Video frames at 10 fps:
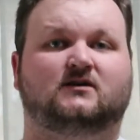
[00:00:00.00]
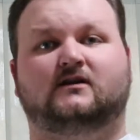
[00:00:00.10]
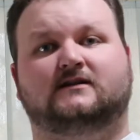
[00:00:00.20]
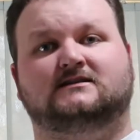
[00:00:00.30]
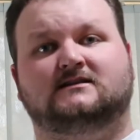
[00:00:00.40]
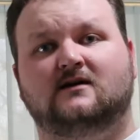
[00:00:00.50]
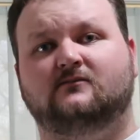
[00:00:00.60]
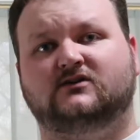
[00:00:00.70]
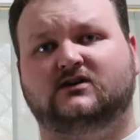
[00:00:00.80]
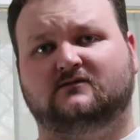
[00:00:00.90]
not only
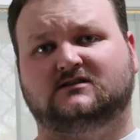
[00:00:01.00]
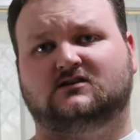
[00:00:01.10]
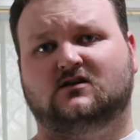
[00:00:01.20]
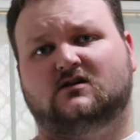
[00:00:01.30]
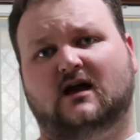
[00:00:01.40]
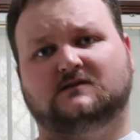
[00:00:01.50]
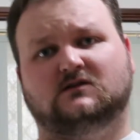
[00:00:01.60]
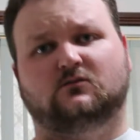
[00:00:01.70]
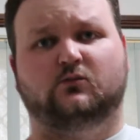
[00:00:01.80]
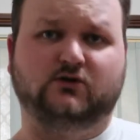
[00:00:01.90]
snubbed, but Travis Scott
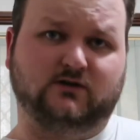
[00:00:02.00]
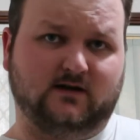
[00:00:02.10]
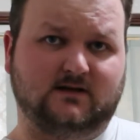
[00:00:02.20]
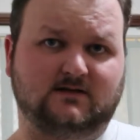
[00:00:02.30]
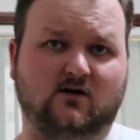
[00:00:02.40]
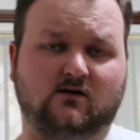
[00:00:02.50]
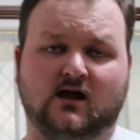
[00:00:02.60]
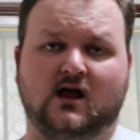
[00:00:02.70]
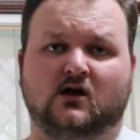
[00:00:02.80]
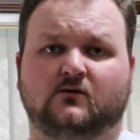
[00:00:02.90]
actually butchered his song,
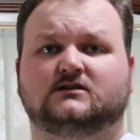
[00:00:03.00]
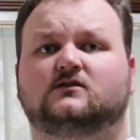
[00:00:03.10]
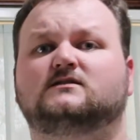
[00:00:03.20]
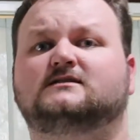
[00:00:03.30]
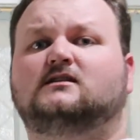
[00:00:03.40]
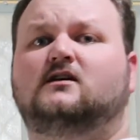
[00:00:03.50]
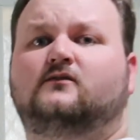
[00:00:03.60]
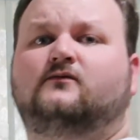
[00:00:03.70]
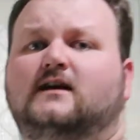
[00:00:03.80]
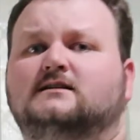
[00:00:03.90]
which caused a lot
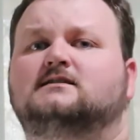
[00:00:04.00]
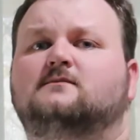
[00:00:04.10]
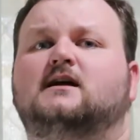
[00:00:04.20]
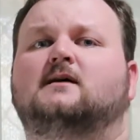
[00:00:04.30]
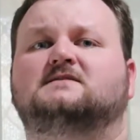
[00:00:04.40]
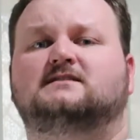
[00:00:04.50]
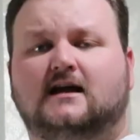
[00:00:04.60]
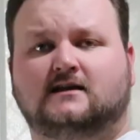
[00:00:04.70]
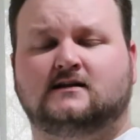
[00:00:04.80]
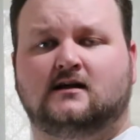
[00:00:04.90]
of fans to be
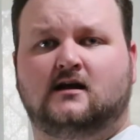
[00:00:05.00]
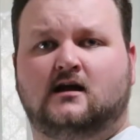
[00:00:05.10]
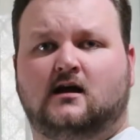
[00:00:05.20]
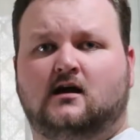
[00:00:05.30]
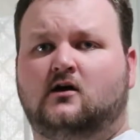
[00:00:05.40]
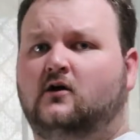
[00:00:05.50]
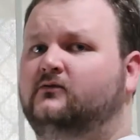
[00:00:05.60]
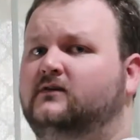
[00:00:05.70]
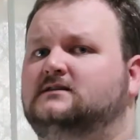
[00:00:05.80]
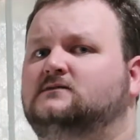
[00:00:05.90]
upset, and
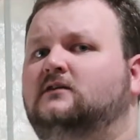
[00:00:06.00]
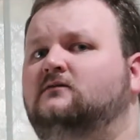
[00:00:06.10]
hopefully Sweet